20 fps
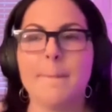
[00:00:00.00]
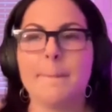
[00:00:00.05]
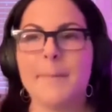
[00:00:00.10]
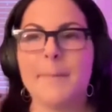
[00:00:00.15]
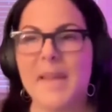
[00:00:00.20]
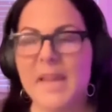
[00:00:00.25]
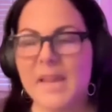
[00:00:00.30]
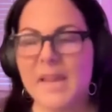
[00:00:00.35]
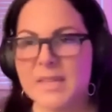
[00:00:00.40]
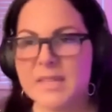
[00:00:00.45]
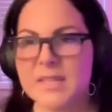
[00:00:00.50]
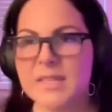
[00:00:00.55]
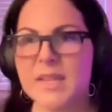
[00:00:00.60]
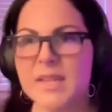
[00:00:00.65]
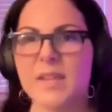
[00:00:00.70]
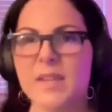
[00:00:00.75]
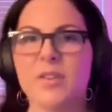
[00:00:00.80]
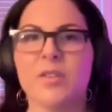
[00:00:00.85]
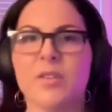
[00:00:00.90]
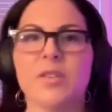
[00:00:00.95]
pain
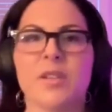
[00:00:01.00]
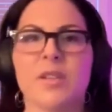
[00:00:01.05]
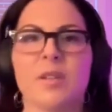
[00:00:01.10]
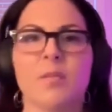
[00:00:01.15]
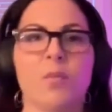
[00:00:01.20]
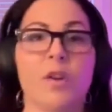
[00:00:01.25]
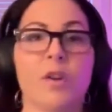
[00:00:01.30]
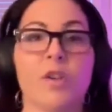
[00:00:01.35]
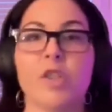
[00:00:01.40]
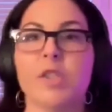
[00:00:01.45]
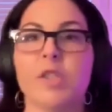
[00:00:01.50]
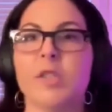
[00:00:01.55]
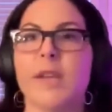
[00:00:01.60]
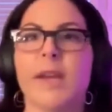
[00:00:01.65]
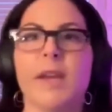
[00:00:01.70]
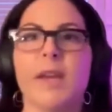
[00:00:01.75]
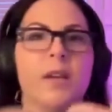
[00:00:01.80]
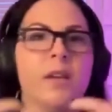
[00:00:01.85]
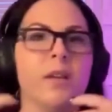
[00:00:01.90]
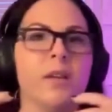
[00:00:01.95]
signals and more as just
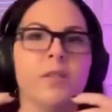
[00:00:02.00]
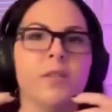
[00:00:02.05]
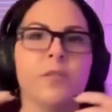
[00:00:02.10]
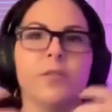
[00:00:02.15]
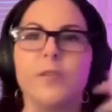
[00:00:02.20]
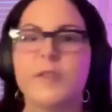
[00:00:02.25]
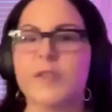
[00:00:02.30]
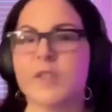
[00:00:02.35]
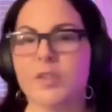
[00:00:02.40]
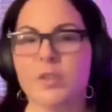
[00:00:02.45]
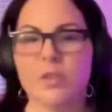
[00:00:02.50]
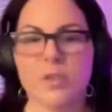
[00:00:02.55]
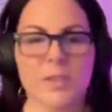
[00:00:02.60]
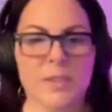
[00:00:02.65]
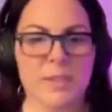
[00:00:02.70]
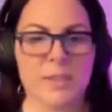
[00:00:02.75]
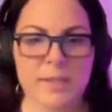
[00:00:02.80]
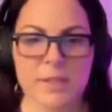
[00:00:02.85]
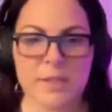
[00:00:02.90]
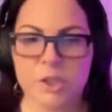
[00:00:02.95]
like physical
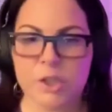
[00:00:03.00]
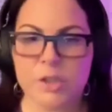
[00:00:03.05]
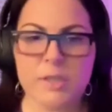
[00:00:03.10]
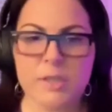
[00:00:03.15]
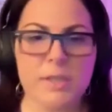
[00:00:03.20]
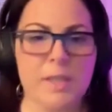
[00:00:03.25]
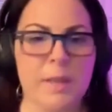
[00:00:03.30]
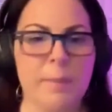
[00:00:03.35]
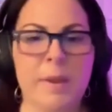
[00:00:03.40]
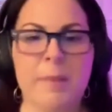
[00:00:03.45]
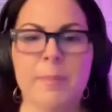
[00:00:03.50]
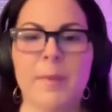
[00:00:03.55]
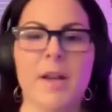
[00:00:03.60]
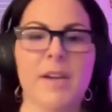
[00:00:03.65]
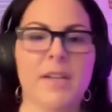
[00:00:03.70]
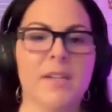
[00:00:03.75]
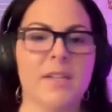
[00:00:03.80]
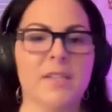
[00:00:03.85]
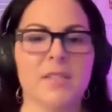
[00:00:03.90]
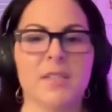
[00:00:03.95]
sensations that my
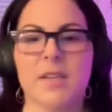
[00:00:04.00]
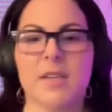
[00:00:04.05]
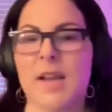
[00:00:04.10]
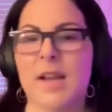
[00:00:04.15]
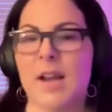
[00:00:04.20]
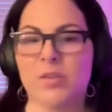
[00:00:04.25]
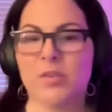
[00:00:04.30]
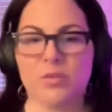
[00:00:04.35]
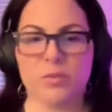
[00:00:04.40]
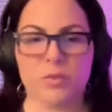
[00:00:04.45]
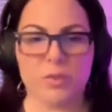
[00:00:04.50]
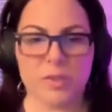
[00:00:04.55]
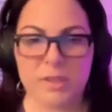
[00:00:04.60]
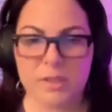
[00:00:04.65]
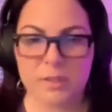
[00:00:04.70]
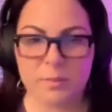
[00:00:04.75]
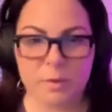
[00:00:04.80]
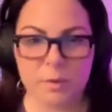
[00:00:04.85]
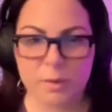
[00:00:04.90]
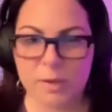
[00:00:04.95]
body is naturally
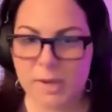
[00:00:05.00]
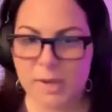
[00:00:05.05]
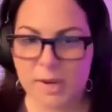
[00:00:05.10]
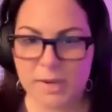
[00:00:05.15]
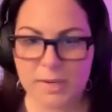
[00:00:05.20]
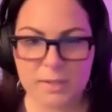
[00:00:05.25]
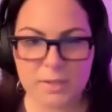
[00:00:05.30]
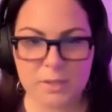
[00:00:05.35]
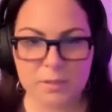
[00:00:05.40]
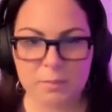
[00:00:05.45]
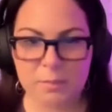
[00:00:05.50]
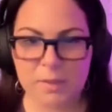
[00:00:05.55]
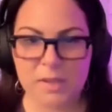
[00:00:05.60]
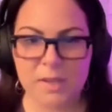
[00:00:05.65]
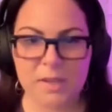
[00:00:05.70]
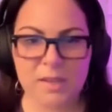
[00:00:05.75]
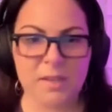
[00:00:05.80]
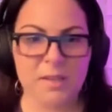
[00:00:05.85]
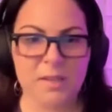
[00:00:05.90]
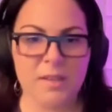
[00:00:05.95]
communicating to
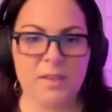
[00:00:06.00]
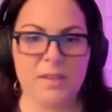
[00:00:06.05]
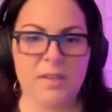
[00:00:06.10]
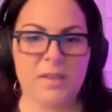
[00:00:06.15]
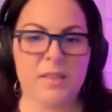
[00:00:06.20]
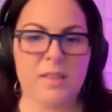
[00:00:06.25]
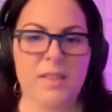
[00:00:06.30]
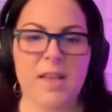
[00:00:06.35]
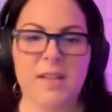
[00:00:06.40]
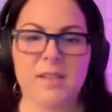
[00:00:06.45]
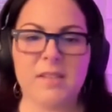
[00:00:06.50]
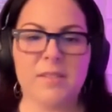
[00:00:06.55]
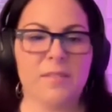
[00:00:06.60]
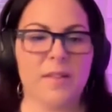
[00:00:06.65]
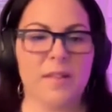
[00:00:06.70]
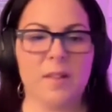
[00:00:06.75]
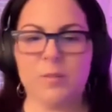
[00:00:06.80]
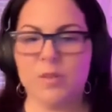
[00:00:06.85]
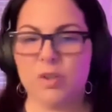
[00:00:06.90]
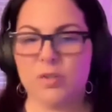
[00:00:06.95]
me, that
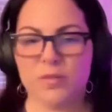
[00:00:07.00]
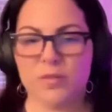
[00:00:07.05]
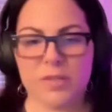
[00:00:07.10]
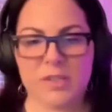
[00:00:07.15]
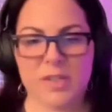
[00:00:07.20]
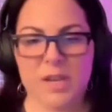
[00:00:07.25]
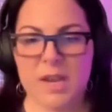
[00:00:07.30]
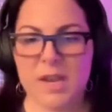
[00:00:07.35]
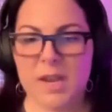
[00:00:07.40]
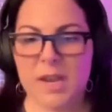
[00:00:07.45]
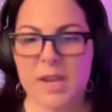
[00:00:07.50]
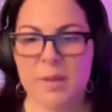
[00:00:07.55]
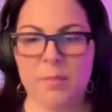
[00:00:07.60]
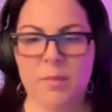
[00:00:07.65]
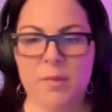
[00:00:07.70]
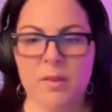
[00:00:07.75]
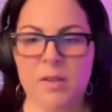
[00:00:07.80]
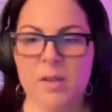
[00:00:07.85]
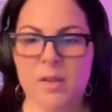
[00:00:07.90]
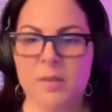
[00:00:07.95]
developed over
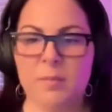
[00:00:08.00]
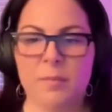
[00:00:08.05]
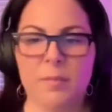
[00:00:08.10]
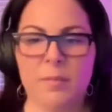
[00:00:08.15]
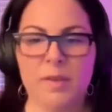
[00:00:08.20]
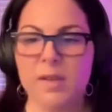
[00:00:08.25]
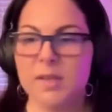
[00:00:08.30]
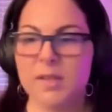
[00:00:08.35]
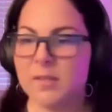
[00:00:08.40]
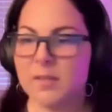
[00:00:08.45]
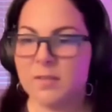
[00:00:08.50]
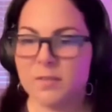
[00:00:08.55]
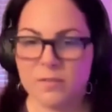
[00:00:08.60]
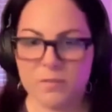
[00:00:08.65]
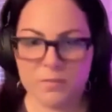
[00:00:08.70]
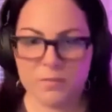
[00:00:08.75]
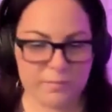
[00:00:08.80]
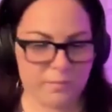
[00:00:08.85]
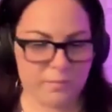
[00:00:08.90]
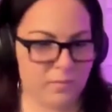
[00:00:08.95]
time, because of
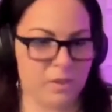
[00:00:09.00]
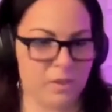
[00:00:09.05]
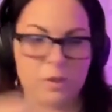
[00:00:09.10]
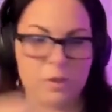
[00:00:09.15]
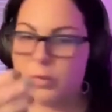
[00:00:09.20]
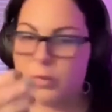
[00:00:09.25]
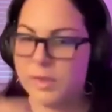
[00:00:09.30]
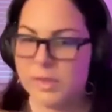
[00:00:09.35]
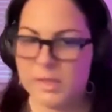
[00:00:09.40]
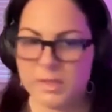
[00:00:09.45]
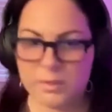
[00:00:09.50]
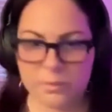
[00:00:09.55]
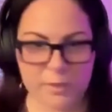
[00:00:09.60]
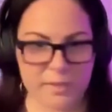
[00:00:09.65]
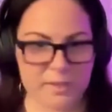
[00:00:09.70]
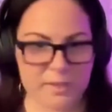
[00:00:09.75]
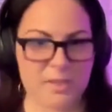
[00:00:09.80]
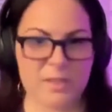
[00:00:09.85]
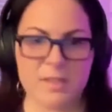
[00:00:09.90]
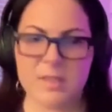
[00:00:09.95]
these
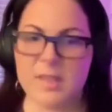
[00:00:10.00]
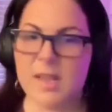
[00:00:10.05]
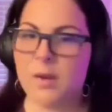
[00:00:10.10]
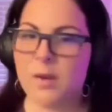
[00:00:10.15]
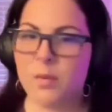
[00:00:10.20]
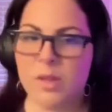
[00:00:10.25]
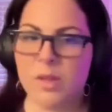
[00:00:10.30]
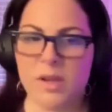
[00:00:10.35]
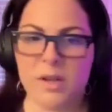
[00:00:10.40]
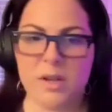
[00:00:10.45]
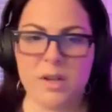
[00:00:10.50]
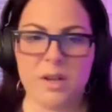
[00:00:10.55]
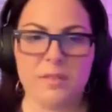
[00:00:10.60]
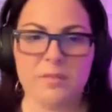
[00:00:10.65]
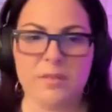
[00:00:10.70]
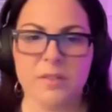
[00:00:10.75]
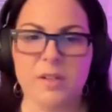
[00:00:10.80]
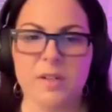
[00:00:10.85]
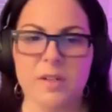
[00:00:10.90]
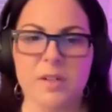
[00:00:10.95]
reasons that will
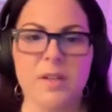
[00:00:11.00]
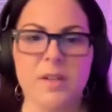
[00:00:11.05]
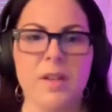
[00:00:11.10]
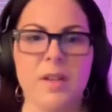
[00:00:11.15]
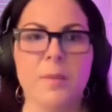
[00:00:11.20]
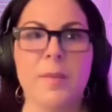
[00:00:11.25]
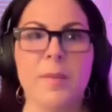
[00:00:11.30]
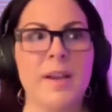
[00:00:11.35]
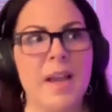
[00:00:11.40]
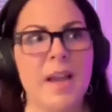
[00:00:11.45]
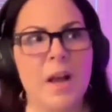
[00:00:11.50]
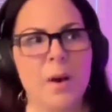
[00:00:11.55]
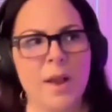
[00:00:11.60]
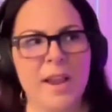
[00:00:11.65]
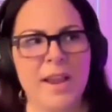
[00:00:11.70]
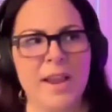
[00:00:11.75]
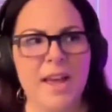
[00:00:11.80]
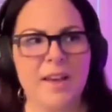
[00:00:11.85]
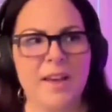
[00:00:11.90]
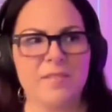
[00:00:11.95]
uncover, but now I
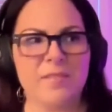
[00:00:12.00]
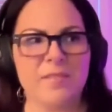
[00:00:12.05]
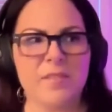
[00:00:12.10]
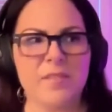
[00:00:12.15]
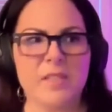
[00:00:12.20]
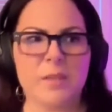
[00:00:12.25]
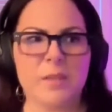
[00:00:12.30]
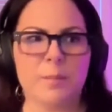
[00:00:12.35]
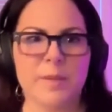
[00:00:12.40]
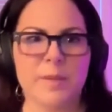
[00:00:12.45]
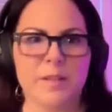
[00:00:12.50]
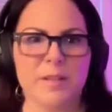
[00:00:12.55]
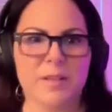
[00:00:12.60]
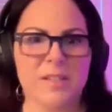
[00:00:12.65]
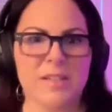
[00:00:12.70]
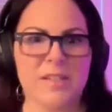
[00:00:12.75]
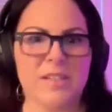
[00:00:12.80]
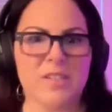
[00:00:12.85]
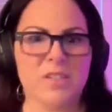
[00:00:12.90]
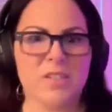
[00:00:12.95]
have this
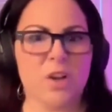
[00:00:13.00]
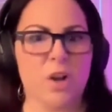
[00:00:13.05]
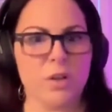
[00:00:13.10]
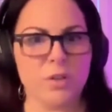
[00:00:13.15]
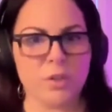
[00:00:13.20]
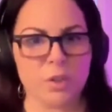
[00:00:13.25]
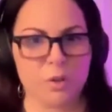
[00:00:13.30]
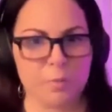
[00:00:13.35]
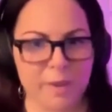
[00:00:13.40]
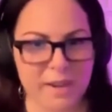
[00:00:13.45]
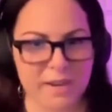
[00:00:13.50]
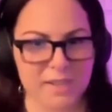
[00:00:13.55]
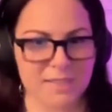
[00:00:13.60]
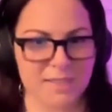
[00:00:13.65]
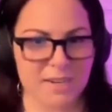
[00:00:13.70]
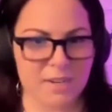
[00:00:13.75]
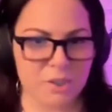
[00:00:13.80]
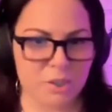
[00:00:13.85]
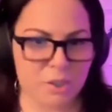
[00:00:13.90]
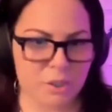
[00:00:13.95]
ability to also pay
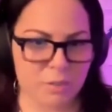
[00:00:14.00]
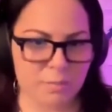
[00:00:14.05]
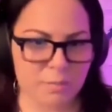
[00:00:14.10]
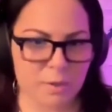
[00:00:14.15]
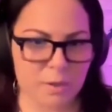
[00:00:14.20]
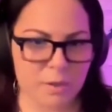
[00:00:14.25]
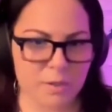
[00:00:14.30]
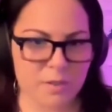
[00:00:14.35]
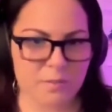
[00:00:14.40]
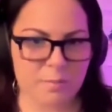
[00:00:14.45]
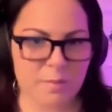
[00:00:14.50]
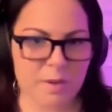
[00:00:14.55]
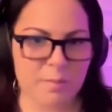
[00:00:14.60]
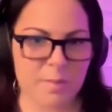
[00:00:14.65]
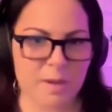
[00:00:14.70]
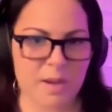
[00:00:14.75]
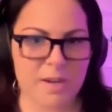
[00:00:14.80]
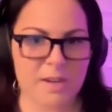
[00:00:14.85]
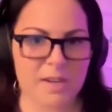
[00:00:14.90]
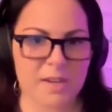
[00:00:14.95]
attention to parts of my
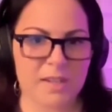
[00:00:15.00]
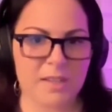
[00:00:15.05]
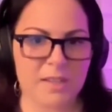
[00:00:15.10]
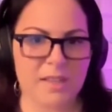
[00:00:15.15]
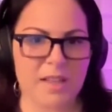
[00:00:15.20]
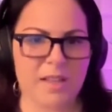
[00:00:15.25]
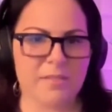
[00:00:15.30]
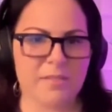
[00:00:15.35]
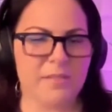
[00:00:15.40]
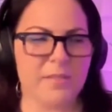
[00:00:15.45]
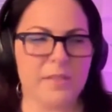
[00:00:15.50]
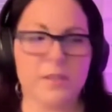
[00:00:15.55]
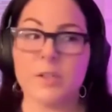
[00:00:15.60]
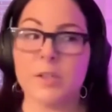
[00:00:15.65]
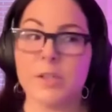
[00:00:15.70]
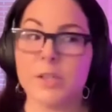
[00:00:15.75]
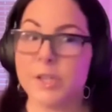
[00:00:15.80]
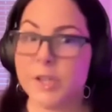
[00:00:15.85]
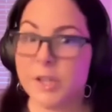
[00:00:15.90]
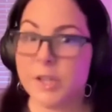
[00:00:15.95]
body that
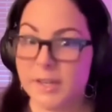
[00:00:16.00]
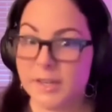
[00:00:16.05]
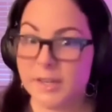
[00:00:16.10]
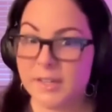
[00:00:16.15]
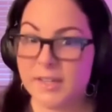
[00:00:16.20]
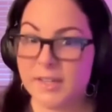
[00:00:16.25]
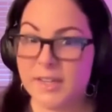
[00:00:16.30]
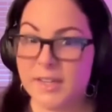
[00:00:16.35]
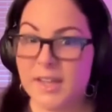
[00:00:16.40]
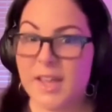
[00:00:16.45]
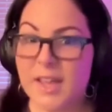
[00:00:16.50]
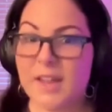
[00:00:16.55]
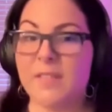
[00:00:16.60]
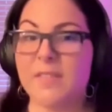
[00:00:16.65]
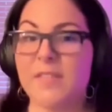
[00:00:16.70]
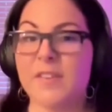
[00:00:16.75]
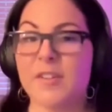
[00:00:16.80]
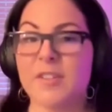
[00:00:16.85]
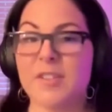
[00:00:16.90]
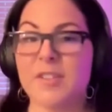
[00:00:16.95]
feel good and
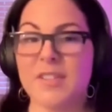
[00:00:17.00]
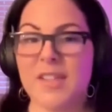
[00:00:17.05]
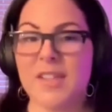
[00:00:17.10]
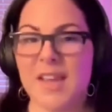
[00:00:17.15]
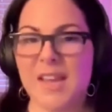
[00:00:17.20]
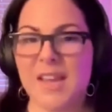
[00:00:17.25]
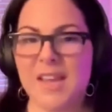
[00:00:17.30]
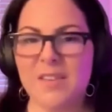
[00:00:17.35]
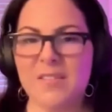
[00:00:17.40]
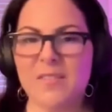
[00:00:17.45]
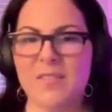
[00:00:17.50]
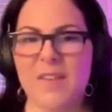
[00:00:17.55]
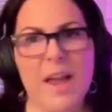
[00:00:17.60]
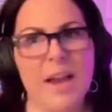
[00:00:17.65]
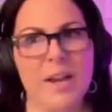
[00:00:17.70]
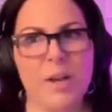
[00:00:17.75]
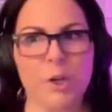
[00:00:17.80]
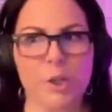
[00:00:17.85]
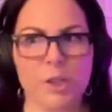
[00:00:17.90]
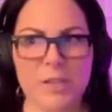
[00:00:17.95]
feel safe.
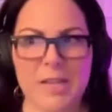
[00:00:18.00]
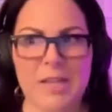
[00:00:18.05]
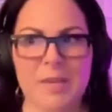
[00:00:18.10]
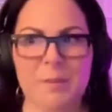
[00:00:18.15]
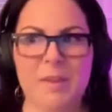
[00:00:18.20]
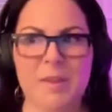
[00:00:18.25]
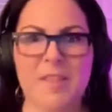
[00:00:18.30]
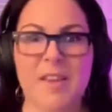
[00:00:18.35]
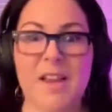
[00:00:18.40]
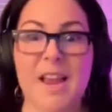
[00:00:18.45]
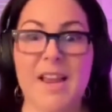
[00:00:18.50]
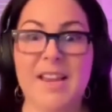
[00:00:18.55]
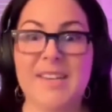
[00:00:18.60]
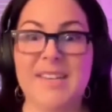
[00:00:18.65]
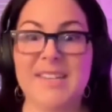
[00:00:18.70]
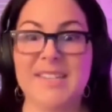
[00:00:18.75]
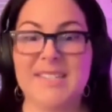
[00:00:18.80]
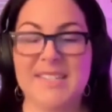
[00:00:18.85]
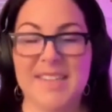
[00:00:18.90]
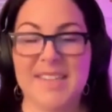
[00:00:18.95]
And you're telling me that I
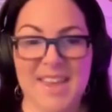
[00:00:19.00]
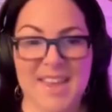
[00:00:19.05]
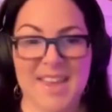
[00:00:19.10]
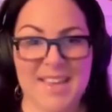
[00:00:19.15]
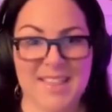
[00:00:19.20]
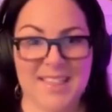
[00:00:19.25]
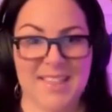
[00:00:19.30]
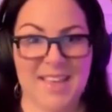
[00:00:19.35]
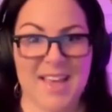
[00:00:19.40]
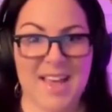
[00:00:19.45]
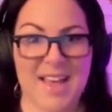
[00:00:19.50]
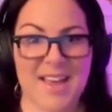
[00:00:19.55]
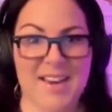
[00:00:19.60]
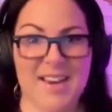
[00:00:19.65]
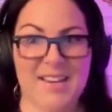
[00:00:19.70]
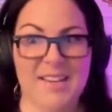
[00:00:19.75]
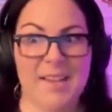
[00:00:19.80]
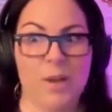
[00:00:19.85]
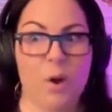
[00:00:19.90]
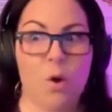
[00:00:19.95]
can take that
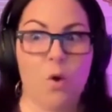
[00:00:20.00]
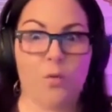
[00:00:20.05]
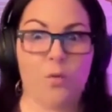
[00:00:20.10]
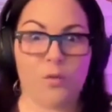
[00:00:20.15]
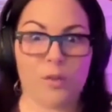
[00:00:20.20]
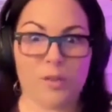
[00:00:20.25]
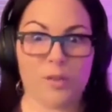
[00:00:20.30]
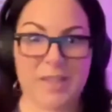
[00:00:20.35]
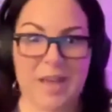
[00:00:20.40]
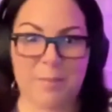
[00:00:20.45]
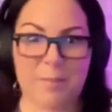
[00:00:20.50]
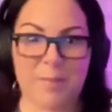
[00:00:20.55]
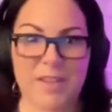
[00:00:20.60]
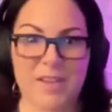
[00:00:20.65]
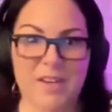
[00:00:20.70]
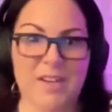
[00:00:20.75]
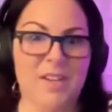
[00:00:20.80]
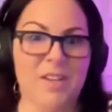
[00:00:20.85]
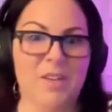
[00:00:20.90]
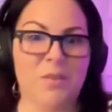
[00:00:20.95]
and like overlap
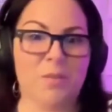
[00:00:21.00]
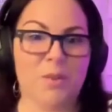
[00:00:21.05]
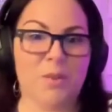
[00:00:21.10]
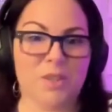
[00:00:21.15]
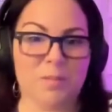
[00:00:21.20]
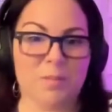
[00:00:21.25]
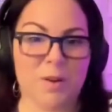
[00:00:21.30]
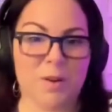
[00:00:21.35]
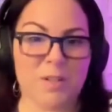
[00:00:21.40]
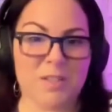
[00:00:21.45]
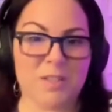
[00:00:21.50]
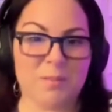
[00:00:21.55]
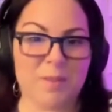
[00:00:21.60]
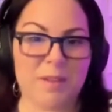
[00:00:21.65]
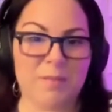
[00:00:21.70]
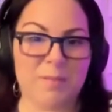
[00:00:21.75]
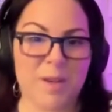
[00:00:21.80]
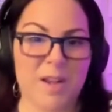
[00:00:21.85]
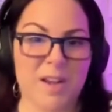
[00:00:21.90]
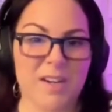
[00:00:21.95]
it with the parts of
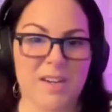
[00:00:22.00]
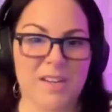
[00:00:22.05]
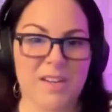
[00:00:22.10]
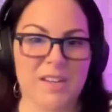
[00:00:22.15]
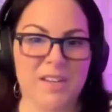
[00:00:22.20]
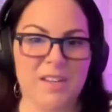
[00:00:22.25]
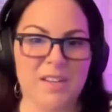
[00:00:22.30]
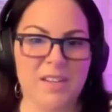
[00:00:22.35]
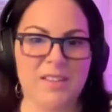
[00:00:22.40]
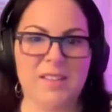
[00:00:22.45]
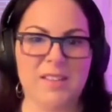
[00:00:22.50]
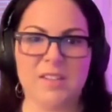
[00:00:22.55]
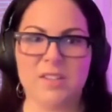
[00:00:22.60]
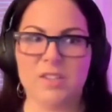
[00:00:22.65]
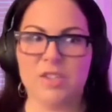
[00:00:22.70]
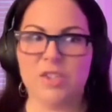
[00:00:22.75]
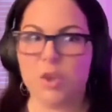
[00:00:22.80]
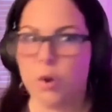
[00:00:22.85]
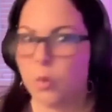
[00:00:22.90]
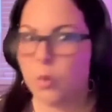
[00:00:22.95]
my body
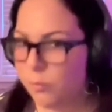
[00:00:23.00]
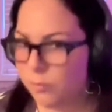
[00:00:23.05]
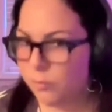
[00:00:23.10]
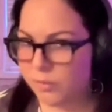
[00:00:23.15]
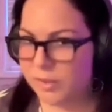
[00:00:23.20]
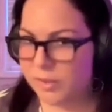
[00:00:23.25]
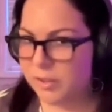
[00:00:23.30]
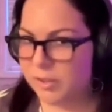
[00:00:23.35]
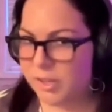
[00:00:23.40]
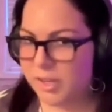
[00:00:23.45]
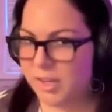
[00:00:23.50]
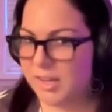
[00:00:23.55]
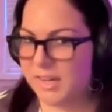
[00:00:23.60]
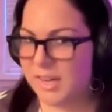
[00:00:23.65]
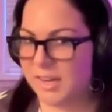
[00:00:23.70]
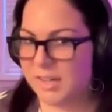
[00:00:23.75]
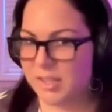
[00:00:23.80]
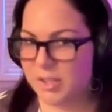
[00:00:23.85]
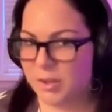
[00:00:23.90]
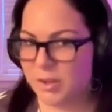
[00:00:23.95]
that don't feel good
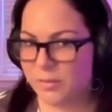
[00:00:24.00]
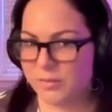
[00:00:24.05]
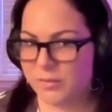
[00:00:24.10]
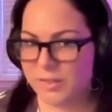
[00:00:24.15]
and don't